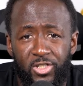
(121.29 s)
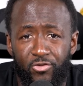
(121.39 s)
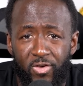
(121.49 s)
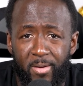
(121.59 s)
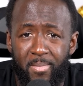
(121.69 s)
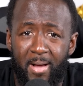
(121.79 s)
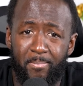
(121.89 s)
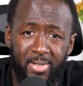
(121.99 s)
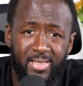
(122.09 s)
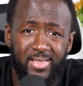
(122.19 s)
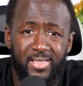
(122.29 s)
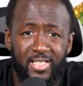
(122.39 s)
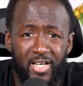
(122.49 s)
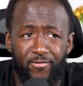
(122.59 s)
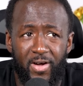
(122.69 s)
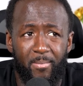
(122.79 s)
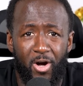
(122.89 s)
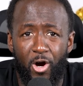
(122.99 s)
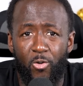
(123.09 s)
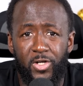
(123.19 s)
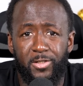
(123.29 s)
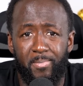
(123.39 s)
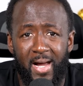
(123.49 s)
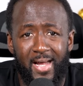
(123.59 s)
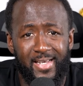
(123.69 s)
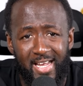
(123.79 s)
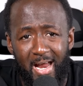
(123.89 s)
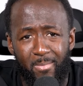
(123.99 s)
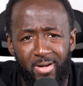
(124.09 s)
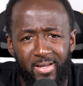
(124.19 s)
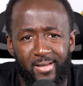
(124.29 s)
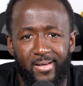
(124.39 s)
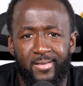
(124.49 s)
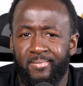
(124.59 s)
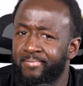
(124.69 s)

to run my business if I'm always buying camera gear?